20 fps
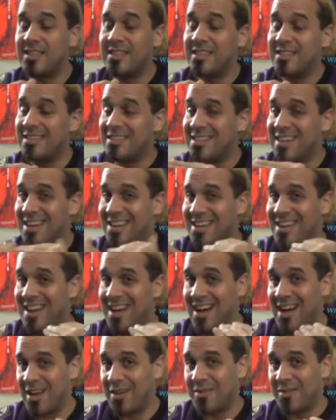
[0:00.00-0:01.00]
it got
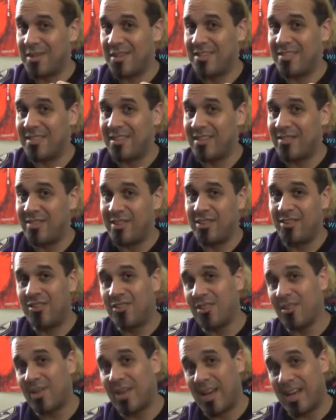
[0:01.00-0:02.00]
hot with a TV
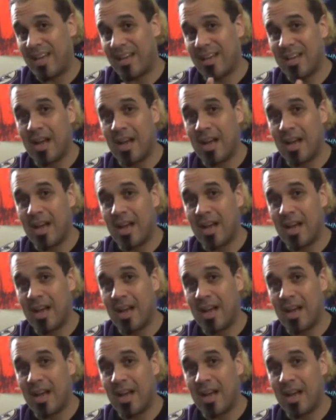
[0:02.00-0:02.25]
show and a